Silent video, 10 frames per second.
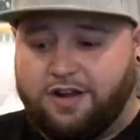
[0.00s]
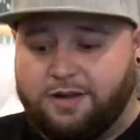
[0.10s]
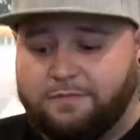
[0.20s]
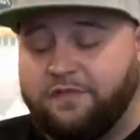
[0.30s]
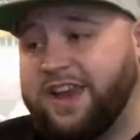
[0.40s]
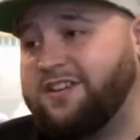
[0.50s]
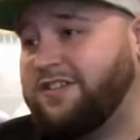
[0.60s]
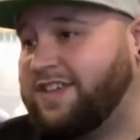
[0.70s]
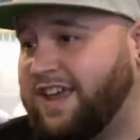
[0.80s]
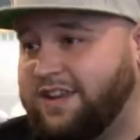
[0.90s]
um,
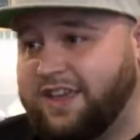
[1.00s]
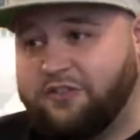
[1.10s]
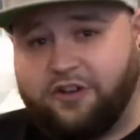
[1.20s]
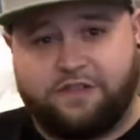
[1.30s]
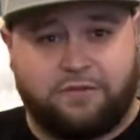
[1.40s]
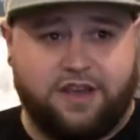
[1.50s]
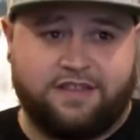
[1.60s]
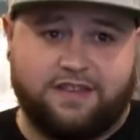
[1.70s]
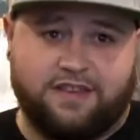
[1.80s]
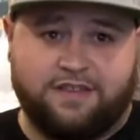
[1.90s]
vendors had to increase
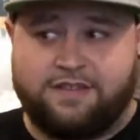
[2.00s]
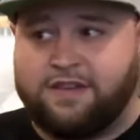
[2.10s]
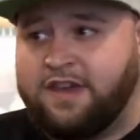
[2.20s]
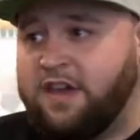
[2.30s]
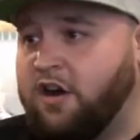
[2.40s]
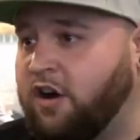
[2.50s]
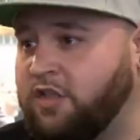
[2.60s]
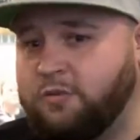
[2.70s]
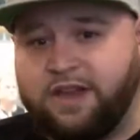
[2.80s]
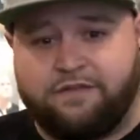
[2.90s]
prices, all
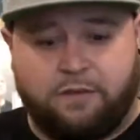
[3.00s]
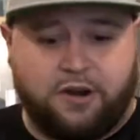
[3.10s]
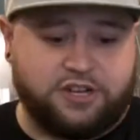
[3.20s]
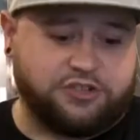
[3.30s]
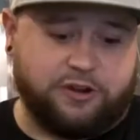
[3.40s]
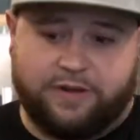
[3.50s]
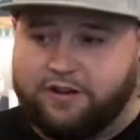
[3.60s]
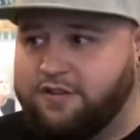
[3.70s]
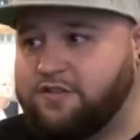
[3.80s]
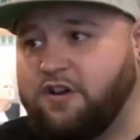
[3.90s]
the way from our
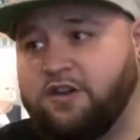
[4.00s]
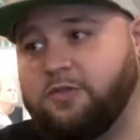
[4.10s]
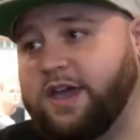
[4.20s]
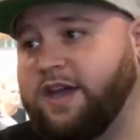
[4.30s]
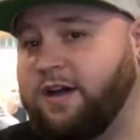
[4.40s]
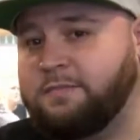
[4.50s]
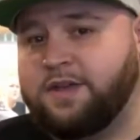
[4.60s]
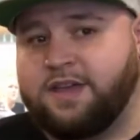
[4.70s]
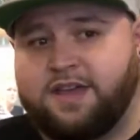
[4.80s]
distributors, all the way up.